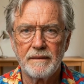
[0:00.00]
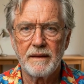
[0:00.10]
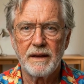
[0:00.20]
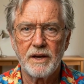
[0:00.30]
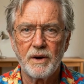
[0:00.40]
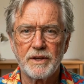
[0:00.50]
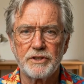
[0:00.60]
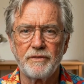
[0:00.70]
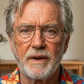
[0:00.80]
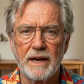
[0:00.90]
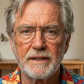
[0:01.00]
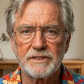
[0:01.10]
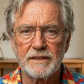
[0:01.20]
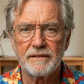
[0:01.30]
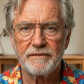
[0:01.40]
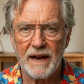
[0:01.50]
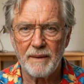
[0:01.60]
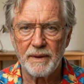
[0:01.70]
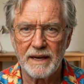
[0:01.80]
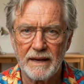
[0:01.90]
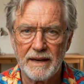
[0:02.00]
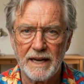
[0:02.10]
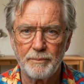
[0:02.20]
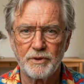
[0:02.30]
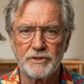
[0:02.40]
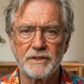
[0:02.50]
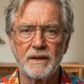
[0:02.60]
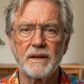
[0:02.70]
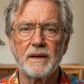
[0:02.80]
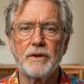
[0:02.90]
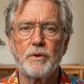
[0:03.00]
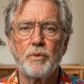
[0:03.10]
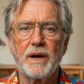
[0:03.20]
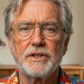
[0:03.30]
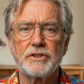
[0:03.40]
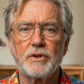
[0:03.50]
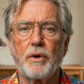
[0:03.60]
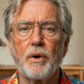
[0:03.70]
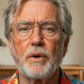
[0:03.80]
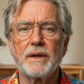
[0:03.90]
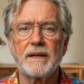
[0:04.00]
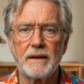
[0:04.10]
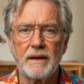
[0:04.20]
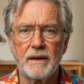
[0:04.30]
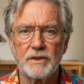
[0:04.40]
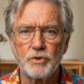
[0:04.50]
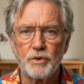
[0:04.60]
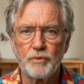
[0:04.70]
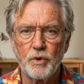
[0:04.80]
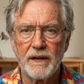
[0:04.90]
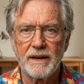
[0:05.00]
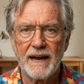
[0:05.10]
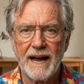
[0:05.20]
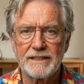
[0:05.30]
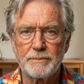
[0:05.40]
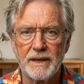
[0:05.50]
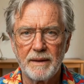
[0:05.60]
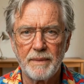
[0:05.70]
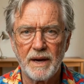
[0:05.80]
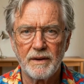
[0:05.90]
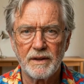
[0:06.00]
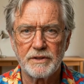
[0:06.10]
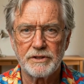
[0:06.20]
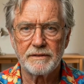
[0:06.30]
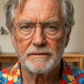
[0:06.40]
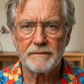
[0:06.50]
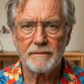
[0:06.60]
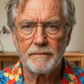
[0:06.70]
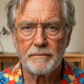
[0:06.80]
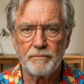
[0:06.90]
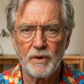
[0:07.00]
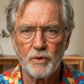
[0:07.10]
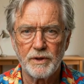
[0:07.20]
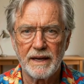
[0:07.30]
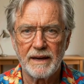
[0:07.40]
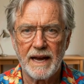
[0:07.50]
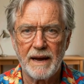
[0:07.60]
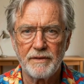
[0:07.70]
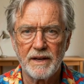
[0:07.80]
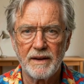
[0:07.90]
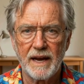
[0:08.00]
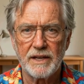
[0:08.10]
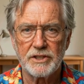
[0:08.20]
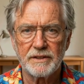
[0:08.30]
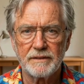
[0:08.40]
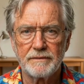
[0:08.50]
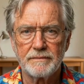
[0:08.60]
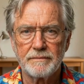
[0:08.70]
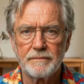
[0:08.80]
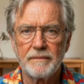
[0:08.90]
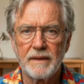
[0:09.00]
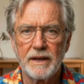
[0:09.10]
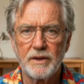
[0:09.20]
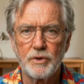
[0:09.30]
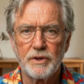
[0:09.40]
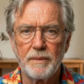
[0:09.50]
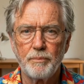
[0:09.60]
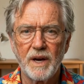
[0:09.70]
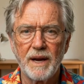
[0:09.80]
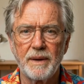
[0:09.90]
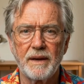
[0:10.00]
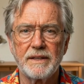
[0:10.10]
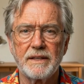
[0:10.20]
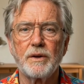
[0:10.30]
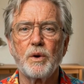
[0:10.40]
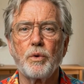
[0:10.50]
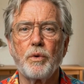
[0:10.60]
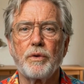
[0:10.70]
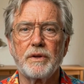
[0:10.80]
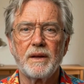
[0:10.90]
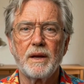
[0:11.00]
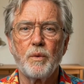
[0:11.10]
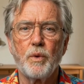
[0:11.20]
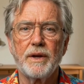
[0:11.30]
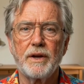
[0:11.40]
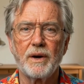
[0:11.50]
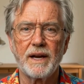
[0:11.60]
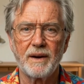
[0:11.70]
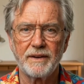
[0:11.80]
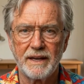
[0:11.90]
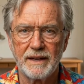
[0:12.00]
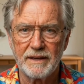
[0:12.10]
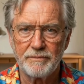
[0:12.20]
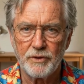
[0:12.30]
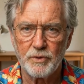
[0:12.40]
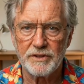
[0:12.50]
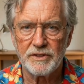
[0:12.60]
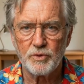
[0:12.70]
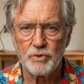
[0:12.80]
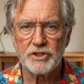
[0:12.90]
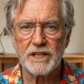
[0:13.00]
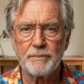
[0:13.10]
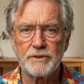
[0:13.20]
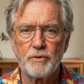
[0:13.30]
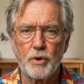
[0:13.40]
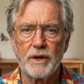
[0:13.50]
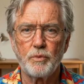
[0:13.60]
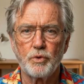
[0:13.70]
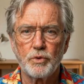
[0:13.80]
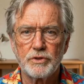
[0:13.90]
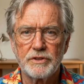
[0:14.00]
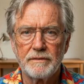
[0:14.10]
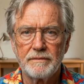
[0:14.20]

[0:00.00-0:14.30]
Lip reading: Encourage friends, family, and neighbors to register early to avoid last-minute barriers. Vote in every election, including primaries and locals, where turnout can influence who shapes voting rules.